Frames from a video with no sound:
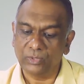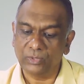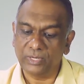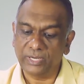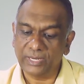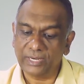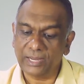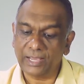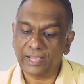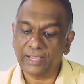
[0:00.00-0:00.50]
to
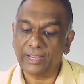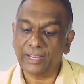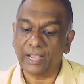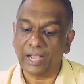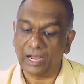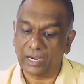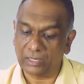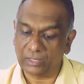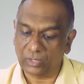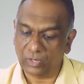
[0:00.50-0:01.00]
deny
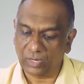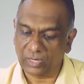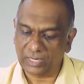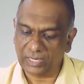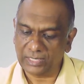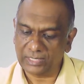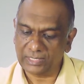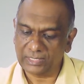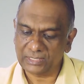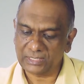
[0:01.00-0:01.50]

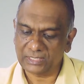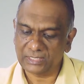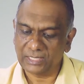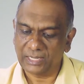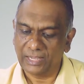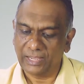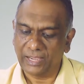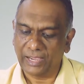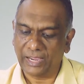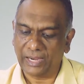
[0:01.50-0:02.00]
ungodliness